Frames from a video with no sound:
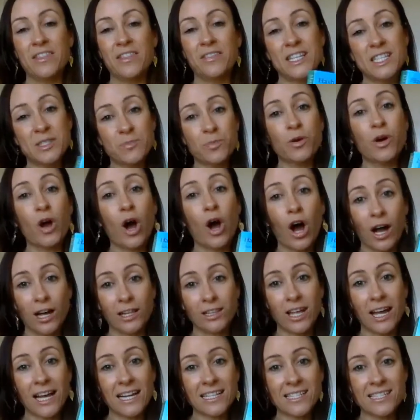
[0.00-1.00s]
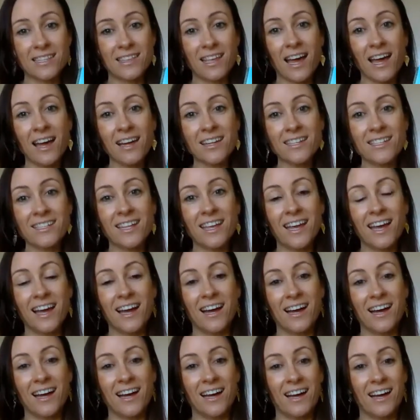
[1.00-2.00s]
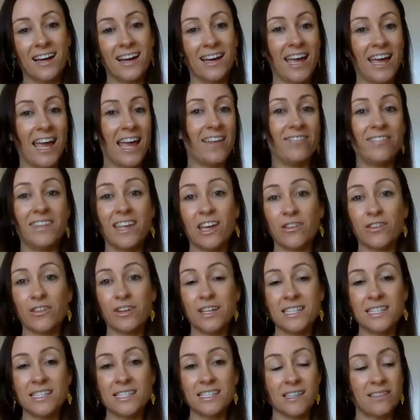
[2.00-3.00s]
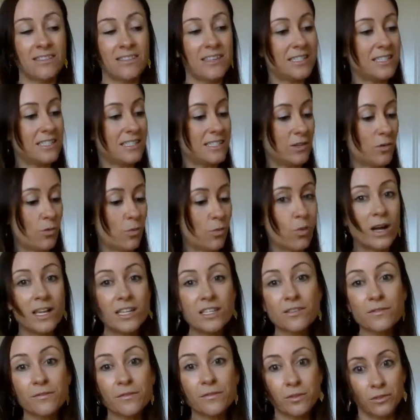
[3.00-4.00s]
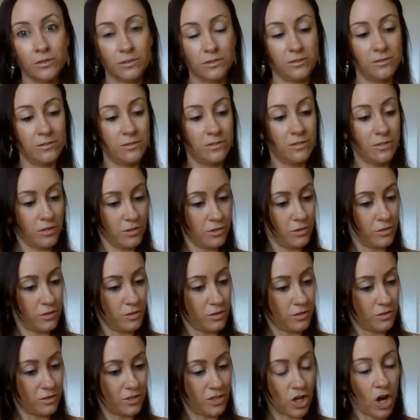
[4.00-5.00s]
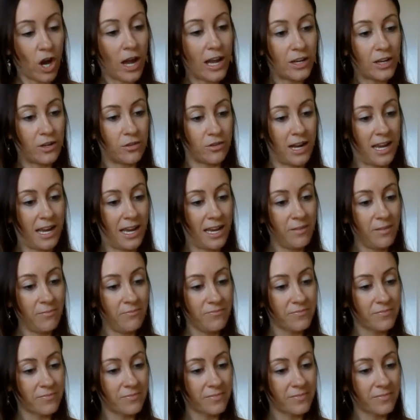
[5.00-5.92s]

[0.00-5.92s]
This book highlights that, and there is this wonderful diagram